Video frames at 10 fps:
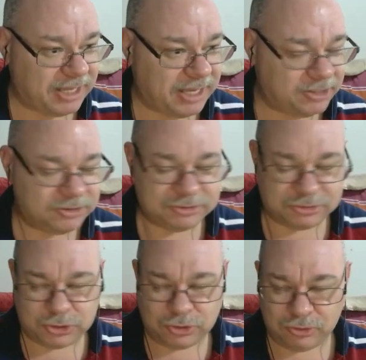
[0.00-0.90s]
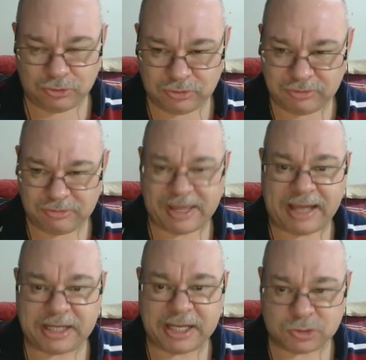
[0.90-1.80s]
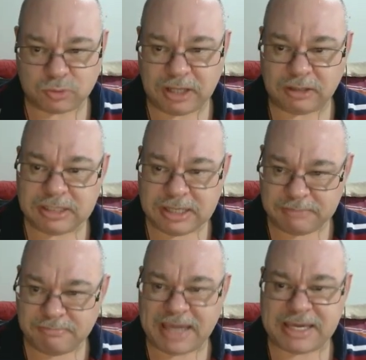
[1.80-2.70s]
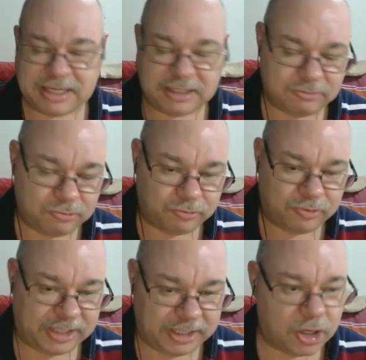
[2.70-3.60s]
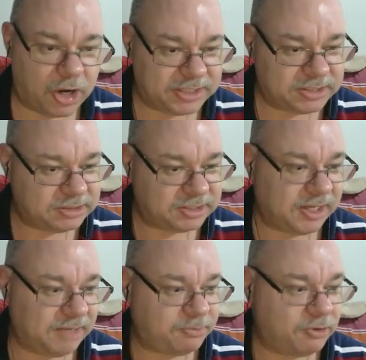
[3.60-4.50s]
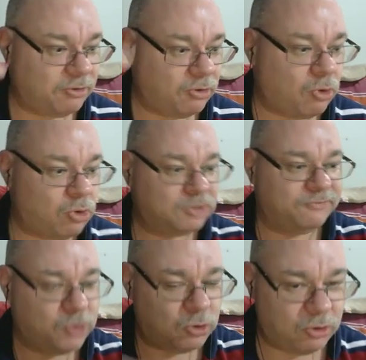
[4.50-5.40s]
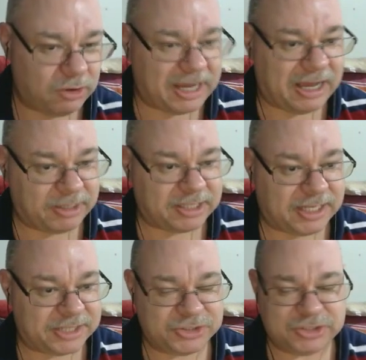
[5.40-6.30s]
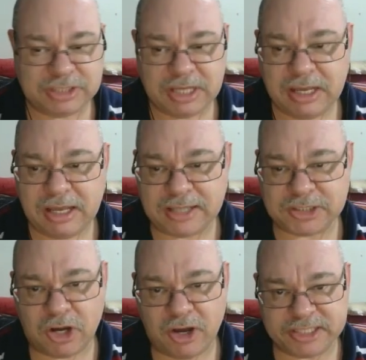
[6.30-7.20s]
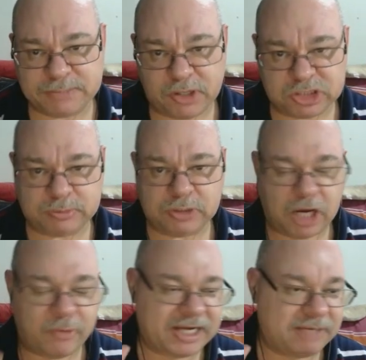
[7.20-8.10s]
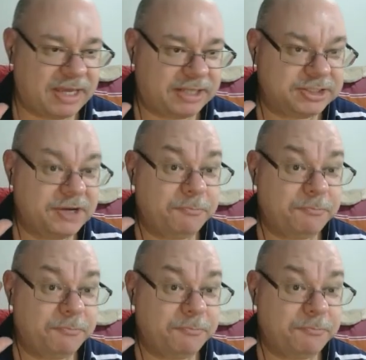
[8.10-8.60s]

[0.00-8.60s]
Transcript: into that as well, making it really nice to keep all of your armor classes as high as possible. I recommend